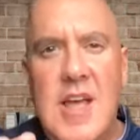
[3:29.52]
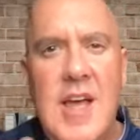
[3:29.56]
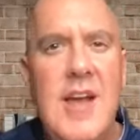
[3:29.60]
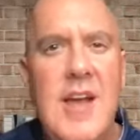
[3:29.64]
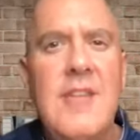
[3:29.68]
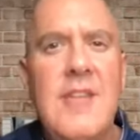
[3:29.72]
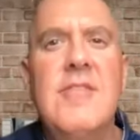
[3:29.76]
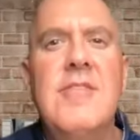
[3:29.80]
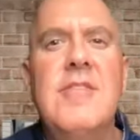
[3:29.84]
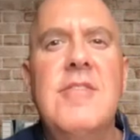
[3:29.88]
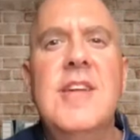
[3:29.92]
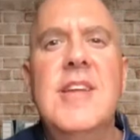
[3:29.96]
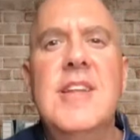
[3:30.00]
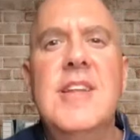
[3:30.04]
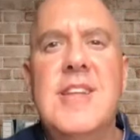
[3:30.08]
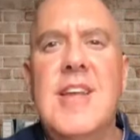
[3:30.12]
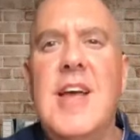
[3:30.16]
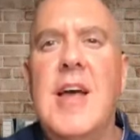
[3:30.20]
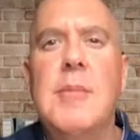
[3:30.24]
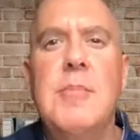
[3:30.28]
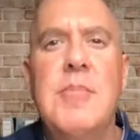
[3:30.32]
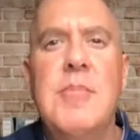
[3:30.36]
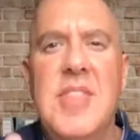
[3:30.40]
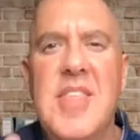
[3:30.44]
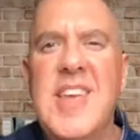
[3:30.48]
Every
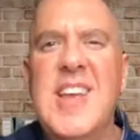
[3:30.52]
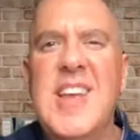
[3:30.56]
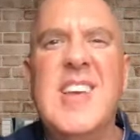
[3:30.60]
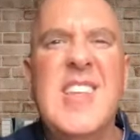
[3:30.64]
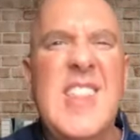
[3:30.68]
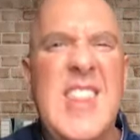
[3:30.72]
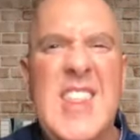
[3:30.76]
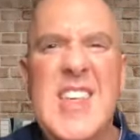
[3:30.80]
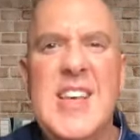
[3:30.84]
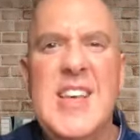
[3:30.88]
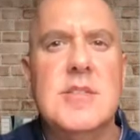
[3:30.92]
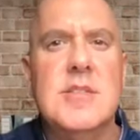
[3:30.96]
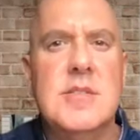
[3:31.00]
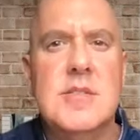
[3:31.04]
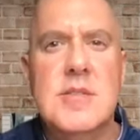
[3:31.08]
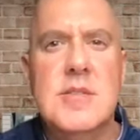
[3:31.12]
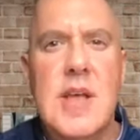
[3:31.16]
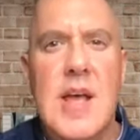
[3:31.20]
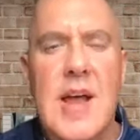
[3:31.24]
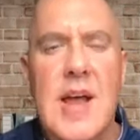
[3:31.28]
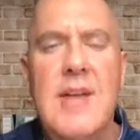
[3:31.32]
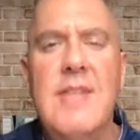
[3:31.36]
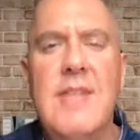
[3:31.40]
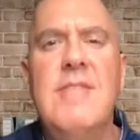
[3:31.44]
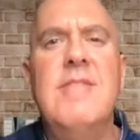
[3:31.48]
time, think of this,
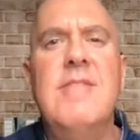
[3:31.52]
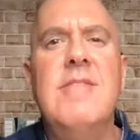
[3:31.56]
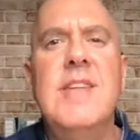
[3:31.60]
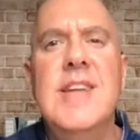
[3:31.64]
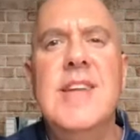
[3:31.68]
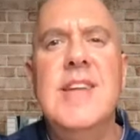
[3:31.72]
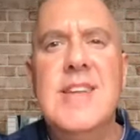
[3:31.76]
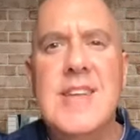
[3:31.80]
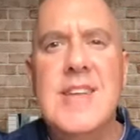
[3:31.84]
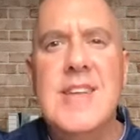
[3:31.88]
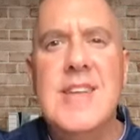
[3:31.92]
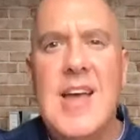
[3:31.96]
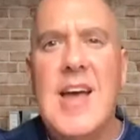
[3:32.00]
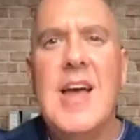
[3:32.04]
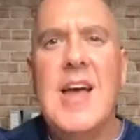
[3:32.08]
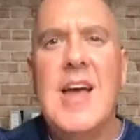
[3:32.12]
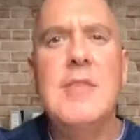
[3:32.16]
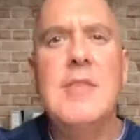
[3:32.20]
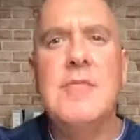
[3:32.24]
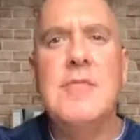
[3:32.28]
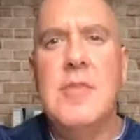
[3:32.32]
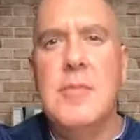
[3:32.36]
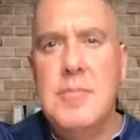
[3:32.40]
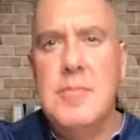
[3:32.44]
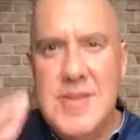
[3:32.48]
every
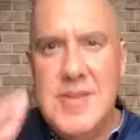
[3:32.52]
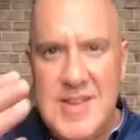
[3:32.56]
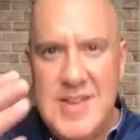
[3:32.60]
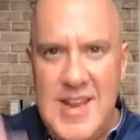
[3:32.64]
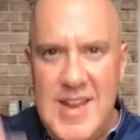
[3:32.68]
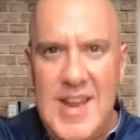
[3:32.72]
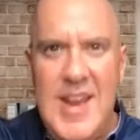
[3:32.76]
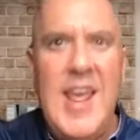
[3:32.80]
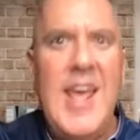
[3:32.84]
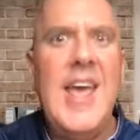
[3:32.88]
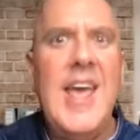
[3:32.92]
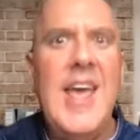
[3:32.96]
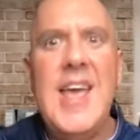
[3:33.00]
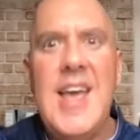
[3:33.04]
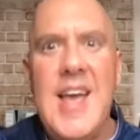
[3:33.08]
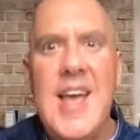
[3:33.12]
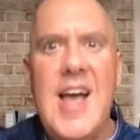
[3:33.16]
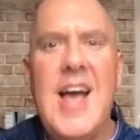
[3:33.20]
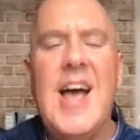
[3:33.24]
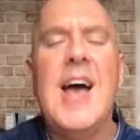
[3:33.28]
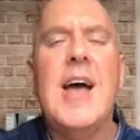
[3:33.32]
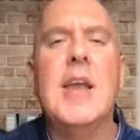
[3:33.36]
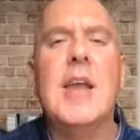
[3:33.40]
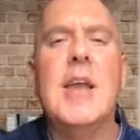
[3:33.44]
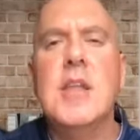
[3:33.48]
time from today
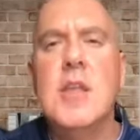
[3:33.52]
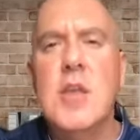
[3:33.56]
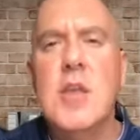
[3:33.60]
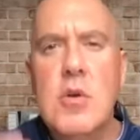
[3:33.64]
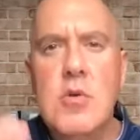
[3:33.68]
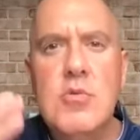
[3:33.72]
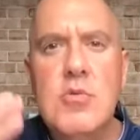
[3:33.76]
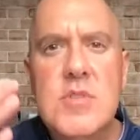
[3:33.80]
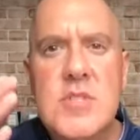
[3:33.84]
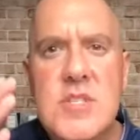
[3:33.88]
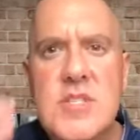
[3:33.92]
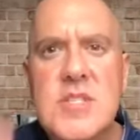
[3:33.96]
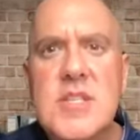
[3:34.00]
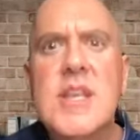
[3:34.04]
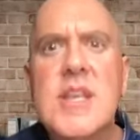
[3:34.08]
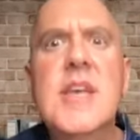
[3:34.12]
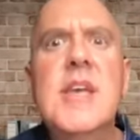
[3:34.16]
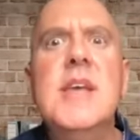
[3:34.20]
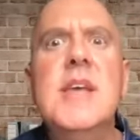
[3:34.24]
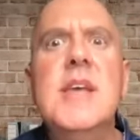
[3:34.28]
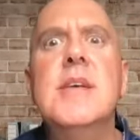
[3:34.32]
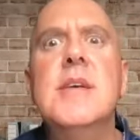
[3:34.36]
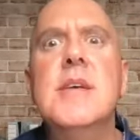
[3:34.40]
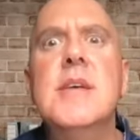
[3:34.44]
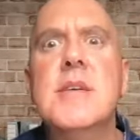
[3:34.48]
on, you
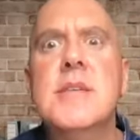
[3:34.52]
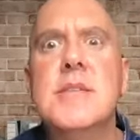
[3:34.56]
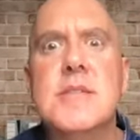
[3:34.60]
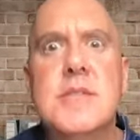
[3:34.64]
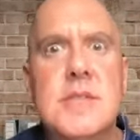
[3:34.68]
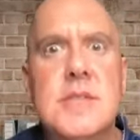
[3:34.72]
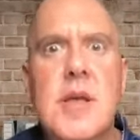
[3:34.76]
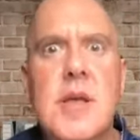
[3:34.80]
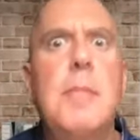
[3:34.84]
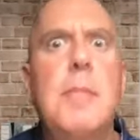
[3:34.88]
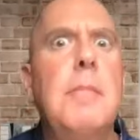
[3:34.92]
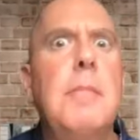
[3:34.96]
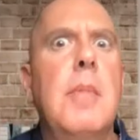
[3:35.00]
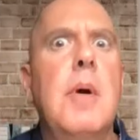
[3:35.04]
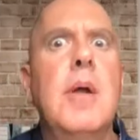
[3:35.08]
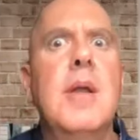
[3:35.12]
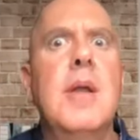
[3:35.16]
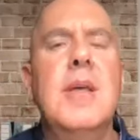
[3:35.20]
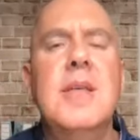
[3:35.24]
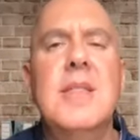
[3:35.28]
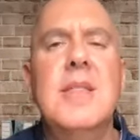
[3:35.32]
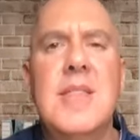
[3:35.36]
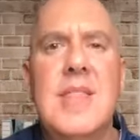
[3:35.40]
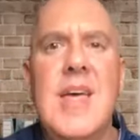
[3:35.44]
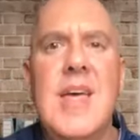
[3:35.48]
see
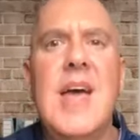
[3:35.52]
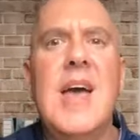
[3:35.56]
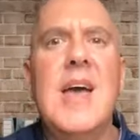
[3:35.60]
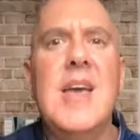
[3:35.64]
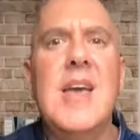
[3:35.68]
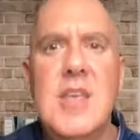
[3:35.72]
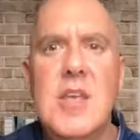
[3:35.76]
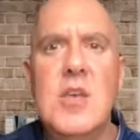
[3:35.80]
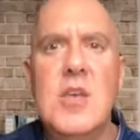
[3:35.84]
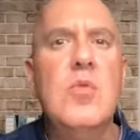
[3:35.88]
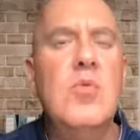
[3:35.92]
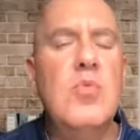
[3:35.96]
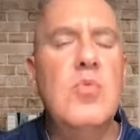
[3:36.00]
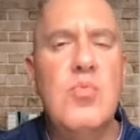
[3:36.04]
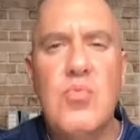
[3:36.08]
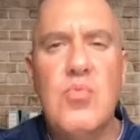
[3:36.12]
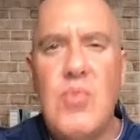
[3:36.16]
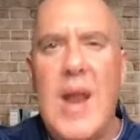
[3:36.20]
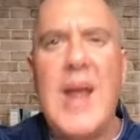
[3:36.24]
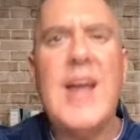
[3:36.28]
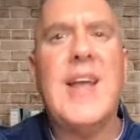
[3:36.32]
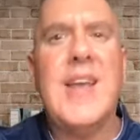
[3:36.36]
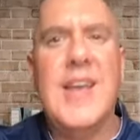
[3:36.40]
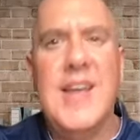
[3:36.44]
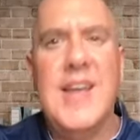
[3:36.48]
somebody that you
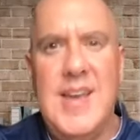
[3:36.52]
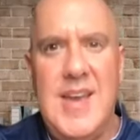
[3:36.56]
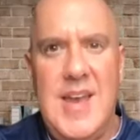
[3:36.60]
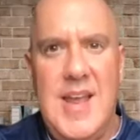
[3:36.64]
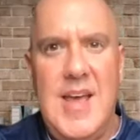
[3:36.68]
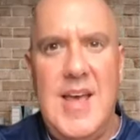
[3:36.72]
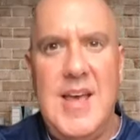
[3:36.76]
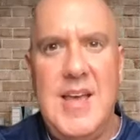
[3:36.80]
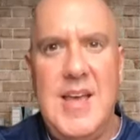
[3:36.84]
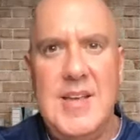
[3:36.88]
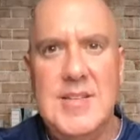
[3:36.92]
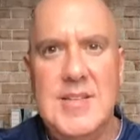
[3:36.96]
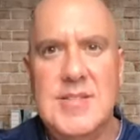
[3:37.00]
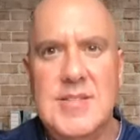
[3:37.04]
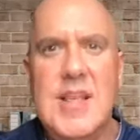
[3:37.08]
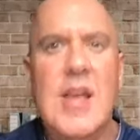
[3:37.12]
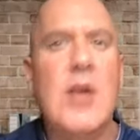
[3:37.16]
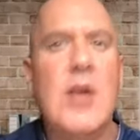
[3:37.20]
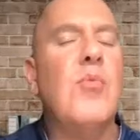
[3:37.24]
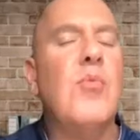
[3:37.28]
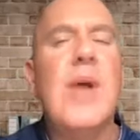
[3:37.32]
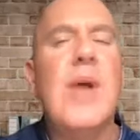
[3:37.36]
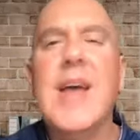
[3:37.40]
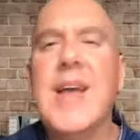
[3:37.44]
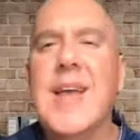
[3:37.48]
recognize,
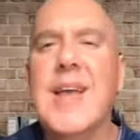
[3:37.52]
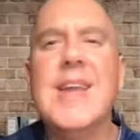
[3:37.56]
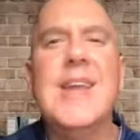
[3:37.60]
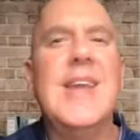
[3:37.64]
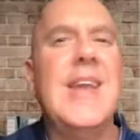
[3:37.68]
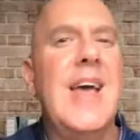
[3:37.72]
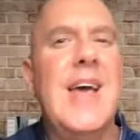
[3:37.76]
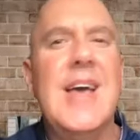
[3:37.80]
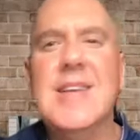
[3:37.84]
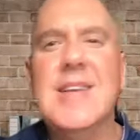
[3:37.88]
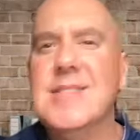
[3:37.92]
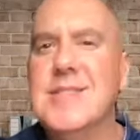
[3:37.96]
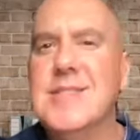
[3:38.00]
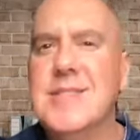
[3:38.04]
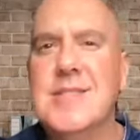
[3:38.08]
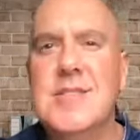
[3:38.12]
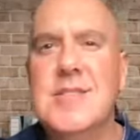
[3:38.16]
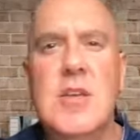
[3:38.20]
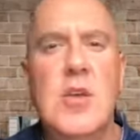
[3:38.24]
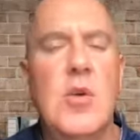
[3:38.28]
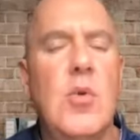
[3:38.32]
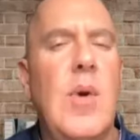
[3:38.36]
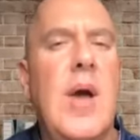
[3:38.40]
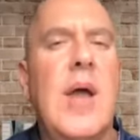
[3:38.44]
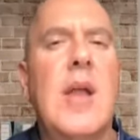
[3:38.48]
that
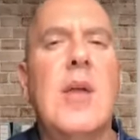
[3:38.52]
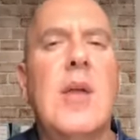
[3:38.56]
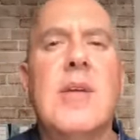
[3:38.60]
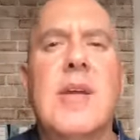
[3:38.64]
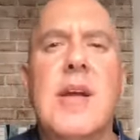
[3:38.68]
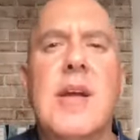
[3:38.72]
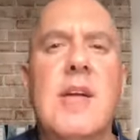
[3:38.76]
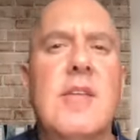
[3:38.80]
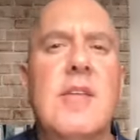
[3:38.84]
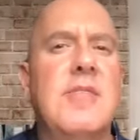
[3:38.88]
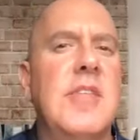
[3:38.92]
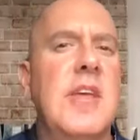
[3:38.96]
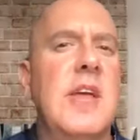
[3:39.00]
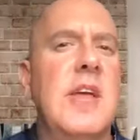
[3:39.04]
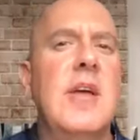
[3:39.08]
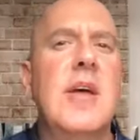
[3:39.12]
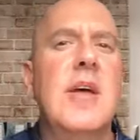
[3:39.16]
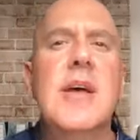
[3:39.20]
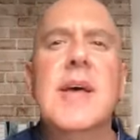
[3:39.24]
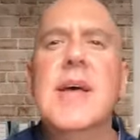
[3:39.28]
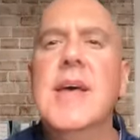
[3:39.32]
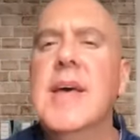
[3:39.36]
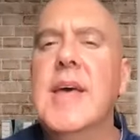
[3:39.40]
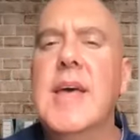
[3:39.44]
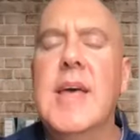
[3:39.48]
recognizes you. I don't care if
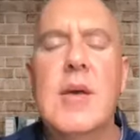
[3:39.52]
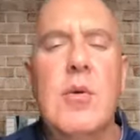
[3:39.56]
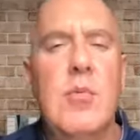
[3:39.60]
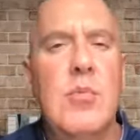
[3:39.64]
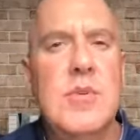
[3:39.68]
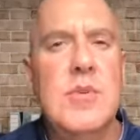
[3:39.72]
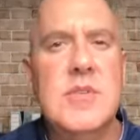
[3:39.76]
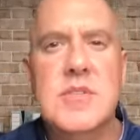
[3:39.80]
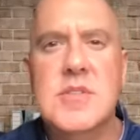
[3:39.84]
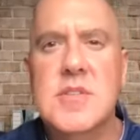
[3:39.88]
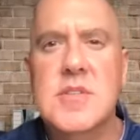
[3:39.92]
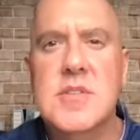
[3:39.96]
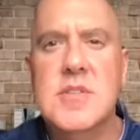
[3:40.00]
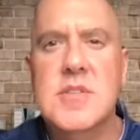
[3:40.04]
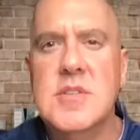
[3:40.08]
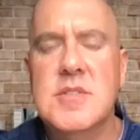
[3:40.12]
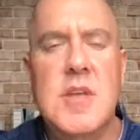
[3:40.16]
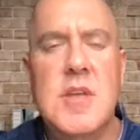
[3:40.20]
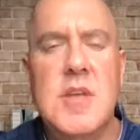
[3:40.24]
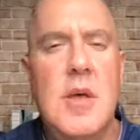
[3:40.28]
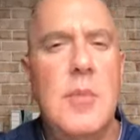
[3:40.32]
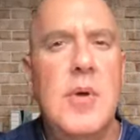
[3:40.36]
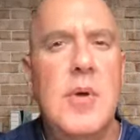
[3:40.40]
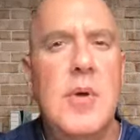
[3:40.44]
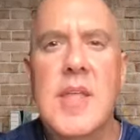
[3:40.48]
it was
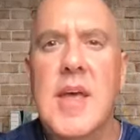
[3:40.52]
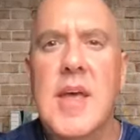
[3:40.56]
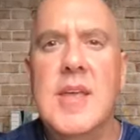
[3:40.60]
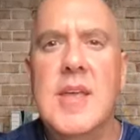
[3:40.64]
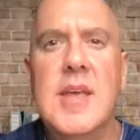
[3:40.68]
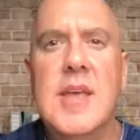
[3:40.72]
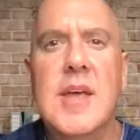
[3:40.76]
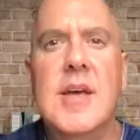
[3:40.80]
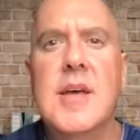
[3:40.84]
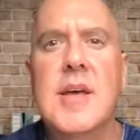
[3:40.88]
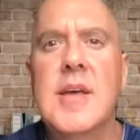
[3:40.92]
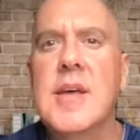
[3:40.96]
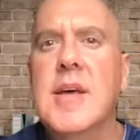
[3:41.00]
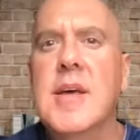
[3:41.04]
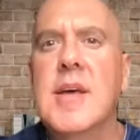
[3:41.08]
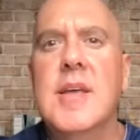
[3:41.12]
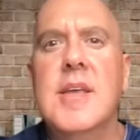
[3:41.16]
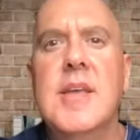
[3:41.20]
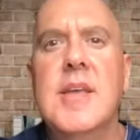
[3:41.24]
just someone that you